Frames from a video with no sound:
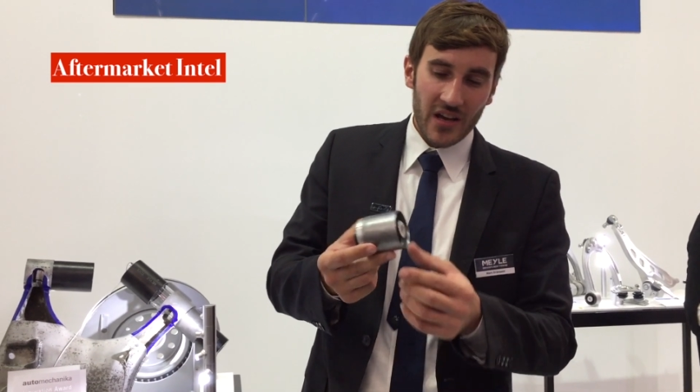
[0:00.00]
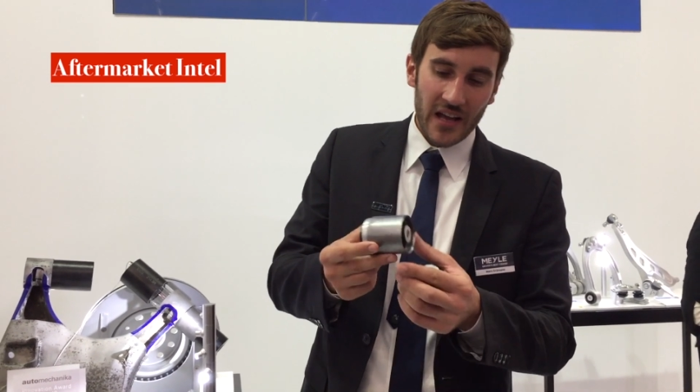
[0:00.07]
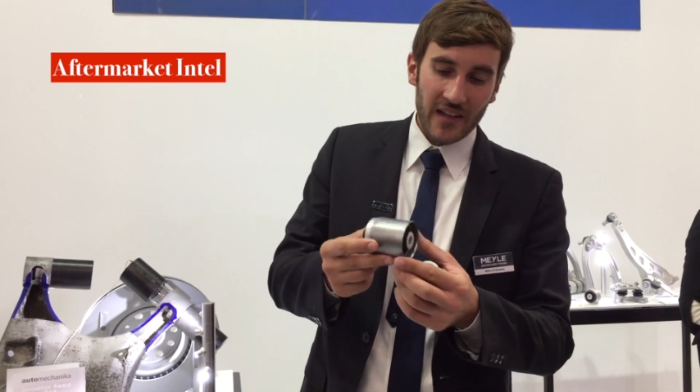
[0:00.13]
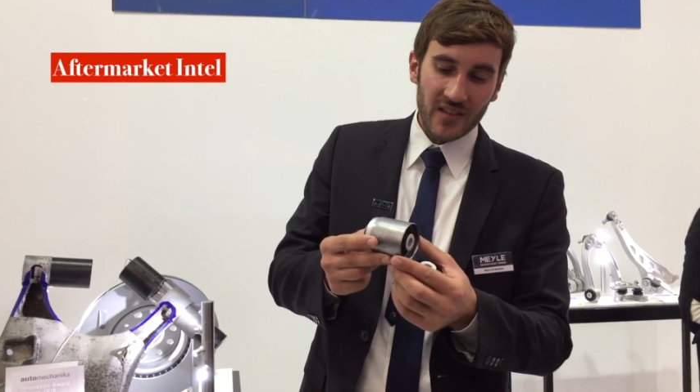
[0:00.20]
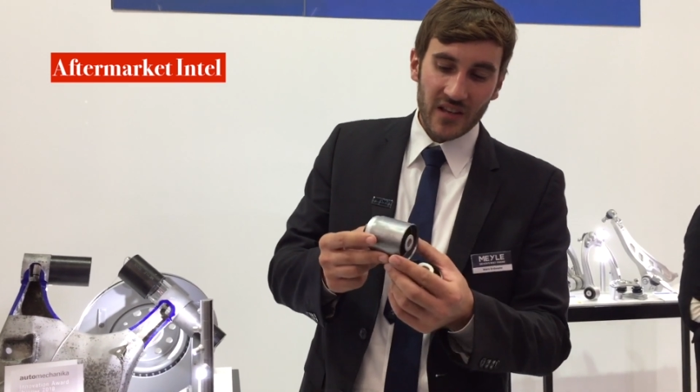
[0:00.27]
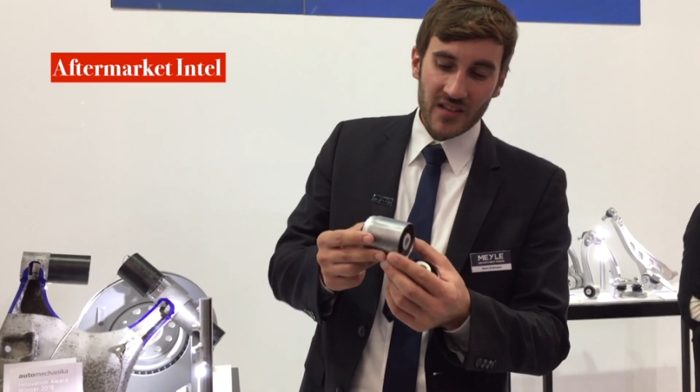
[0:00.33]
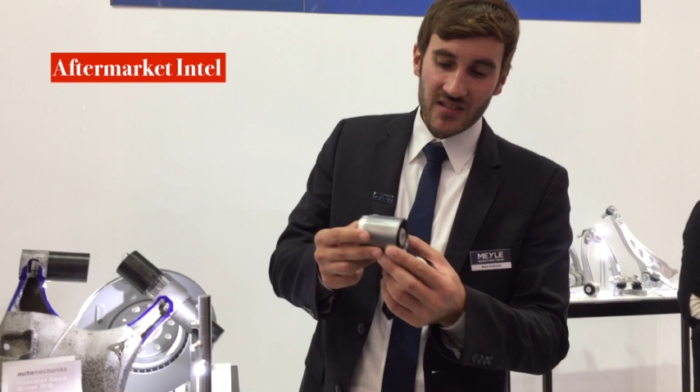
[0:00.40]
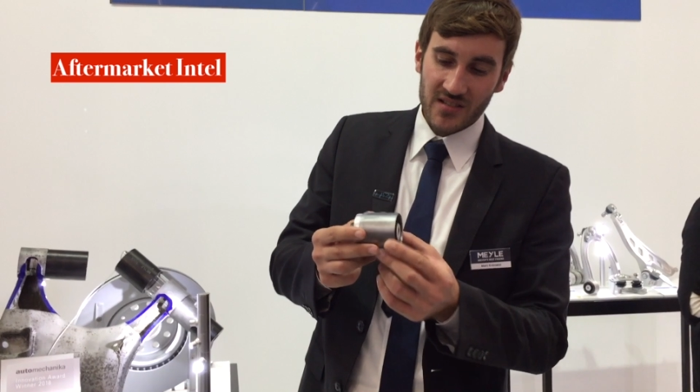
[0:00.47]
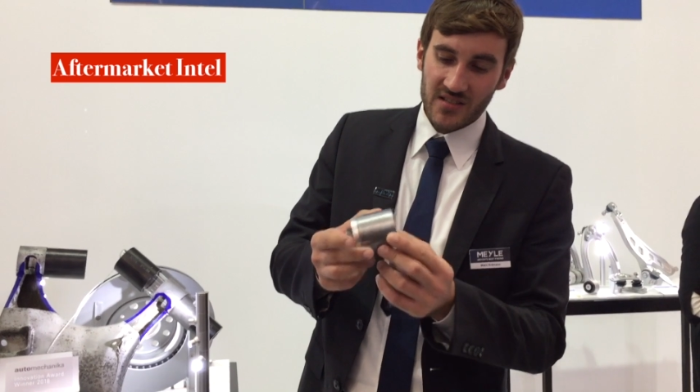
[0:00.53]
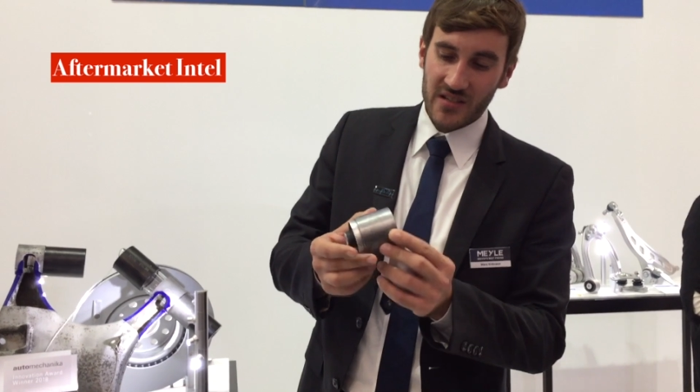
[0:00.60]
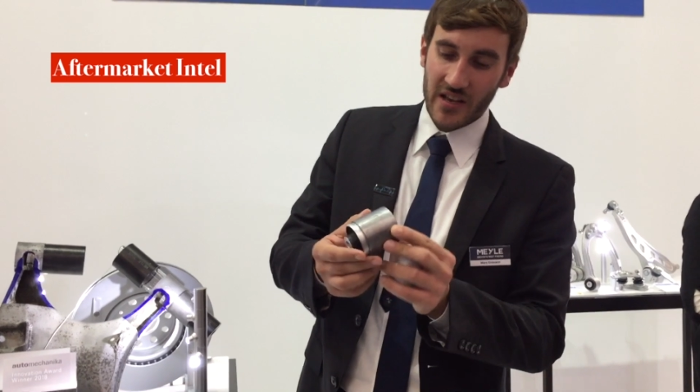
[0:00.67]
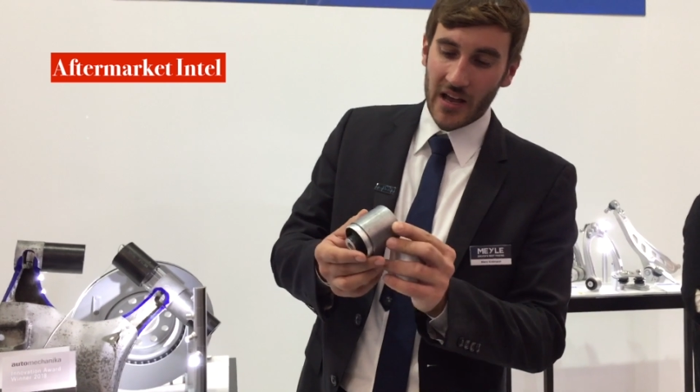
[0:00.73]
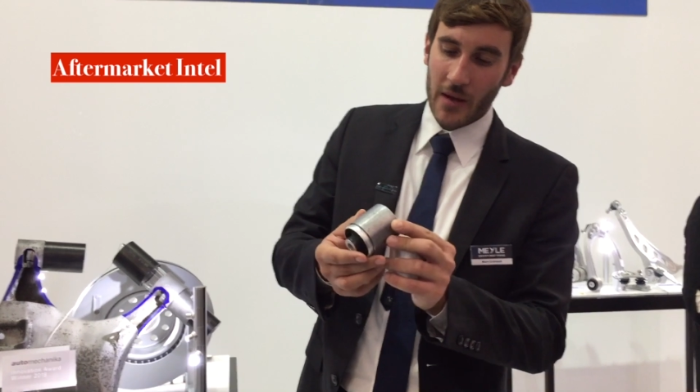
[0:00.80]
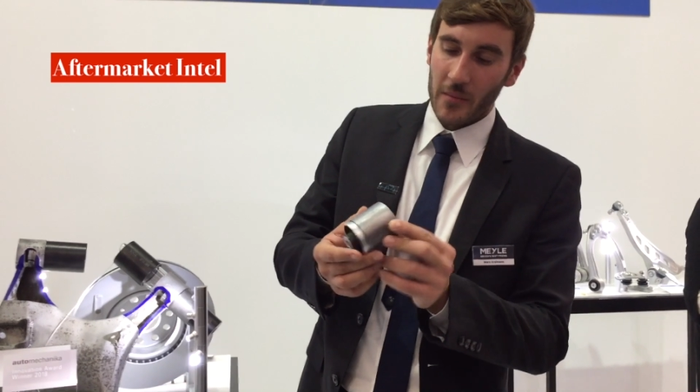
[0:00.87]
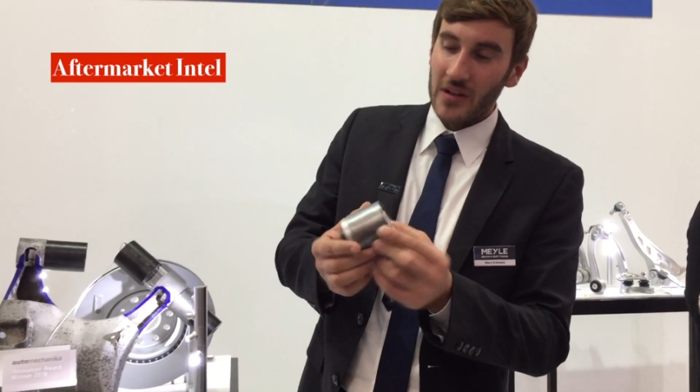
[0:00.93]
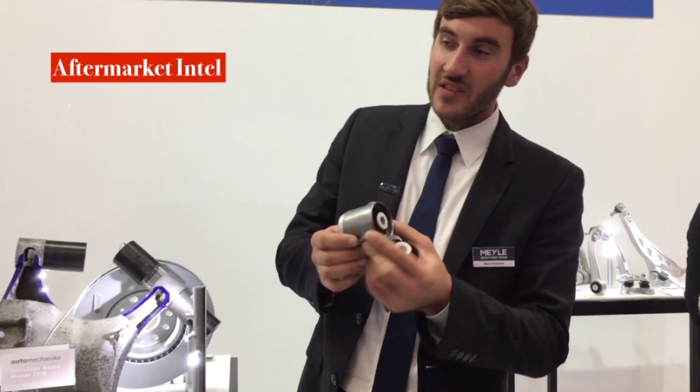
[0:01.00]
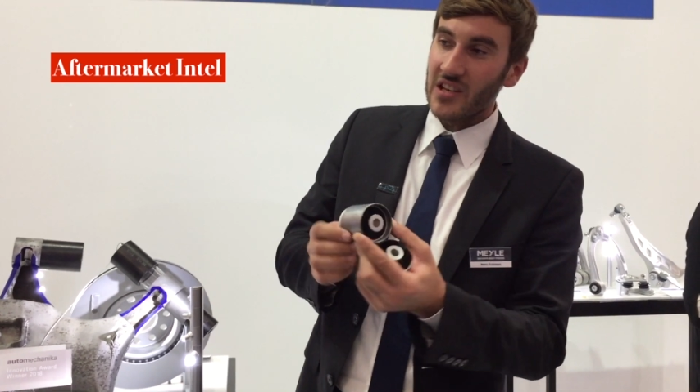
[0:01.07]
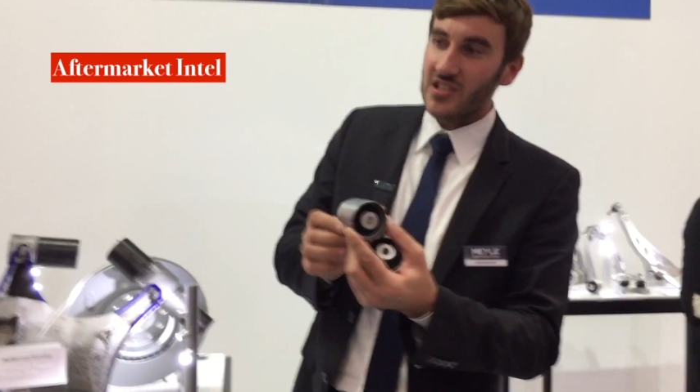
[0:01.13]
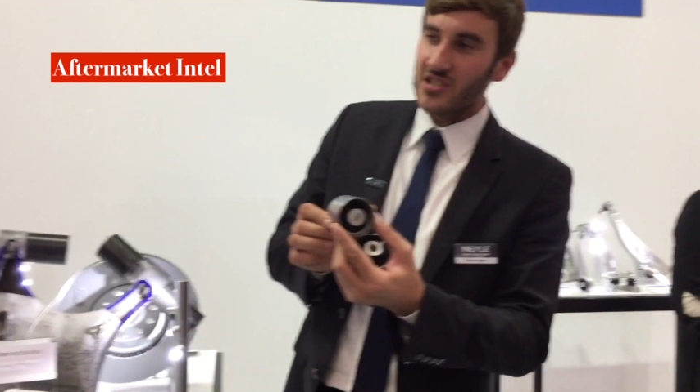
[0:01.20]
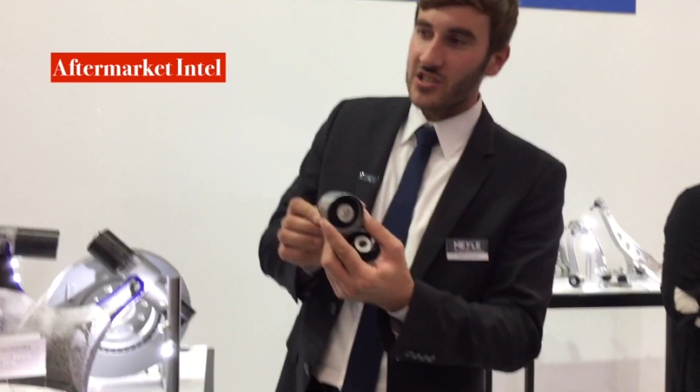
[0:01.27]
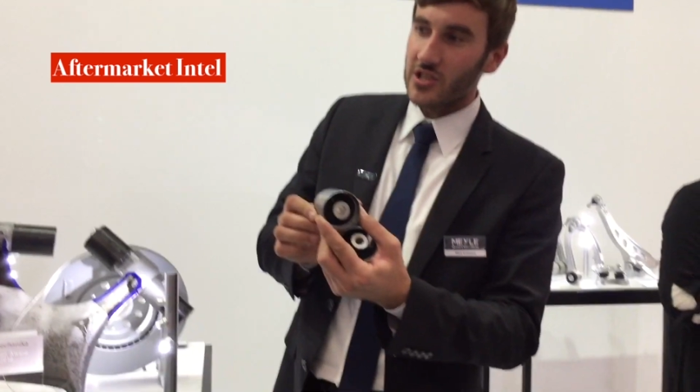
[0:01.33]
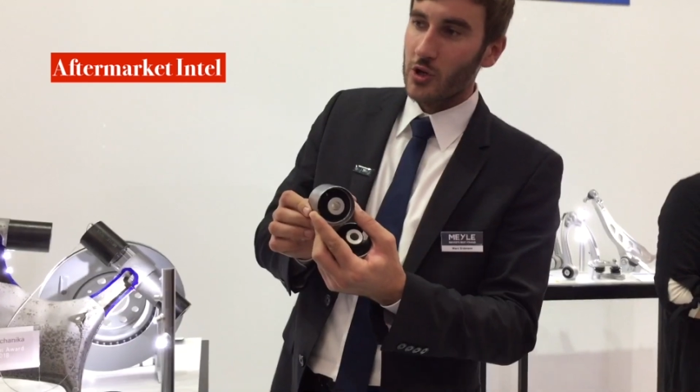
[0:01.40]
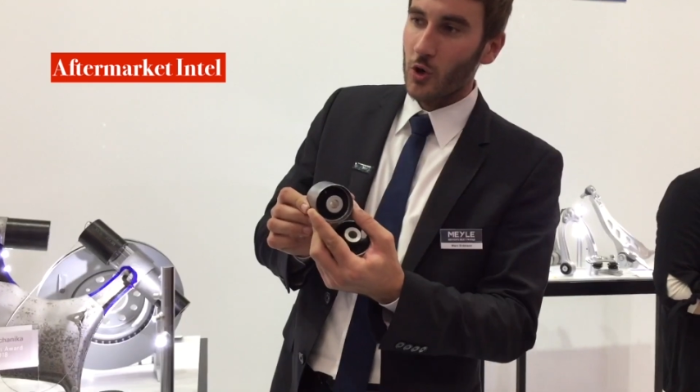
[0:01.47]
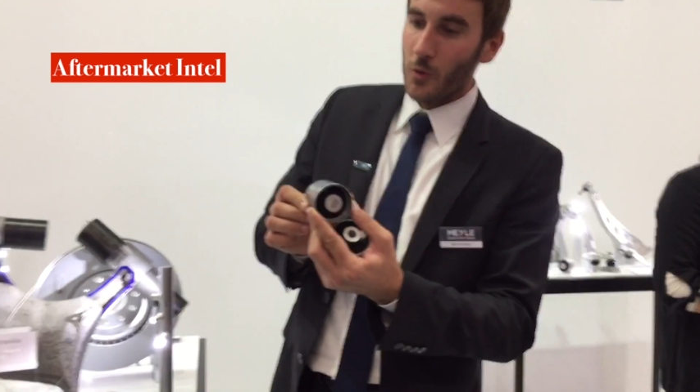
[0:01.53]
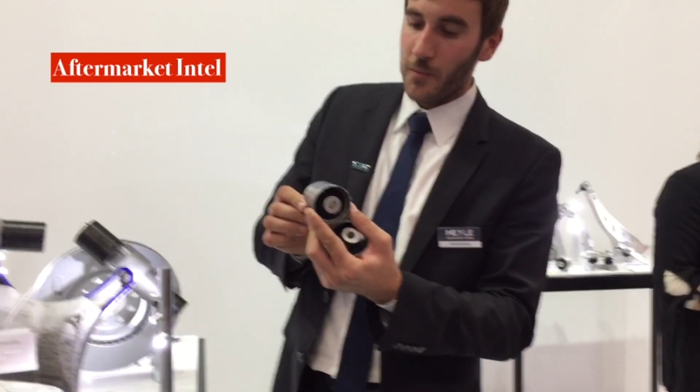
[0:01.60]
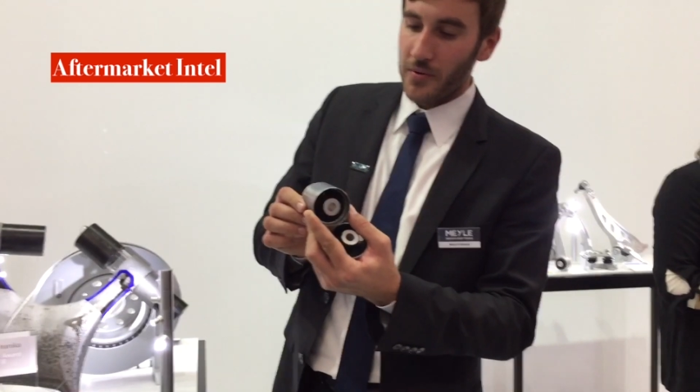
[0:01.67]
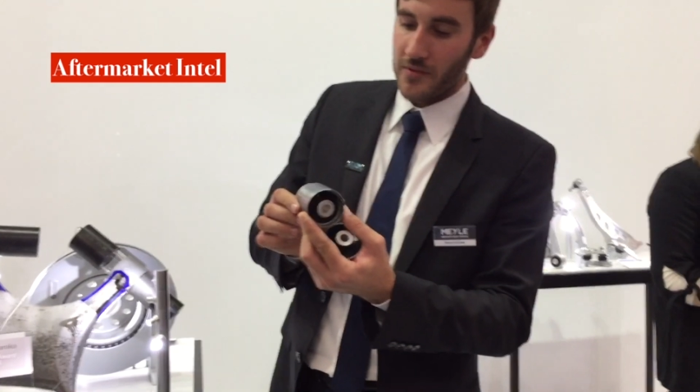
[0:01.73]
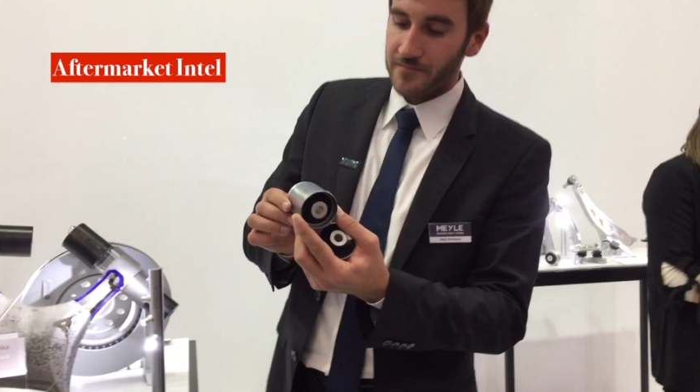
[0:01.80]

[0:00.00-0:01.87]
in this tube.